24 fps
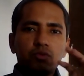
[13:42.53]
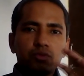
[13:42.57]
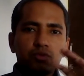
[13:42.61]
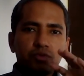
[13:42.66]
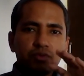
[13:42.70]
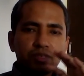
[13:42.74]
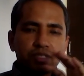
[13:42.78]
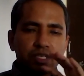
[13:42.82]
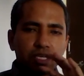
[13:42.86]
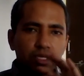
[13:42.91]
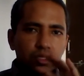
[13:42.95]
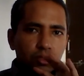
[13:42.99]

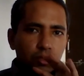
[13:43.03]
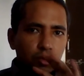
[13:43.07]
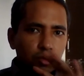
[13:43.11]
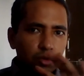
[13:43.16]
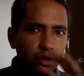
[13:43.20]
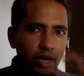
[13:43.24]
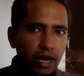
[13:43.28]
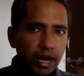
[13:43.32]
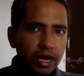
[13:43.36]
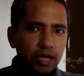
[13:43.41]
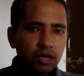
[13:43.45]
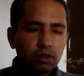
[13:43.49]
which can throw
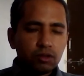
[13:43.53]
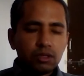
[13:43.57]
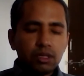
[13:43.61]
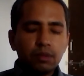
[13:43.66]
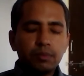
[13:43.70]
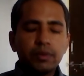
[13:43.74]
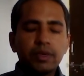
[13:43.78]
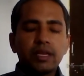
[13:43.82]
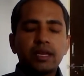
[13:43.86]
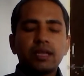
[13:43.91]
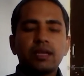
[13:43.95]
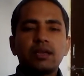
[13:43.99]
light on the
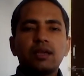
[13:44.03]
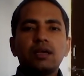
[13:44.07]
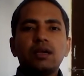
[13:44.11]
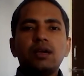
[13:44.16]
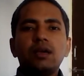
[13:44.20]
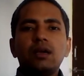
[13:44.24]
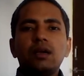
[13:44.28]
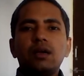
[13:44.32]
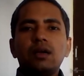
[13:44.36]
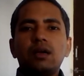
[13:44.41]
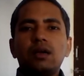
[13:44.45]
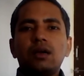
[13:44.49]
meaning,
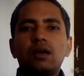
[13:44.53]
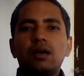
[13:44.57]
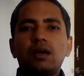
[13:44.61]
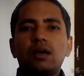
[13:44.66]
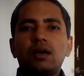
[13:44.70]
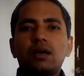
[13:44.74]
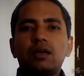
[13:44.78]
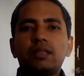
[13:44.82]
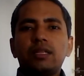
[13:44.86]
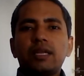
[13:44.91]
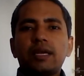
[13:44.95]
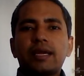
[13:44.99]

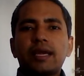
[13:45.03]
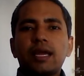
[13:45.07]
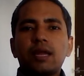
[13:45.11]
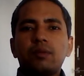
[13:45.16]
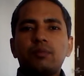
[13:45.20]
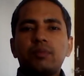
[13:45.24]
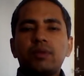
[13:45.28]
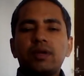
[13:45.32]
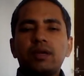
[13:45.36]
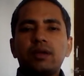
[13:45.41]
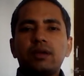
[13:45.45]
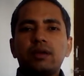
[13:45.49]
they can
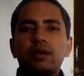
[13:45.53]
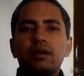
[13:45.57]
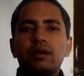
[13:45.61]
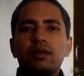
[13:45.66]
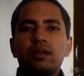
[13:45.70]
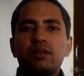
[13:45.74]
be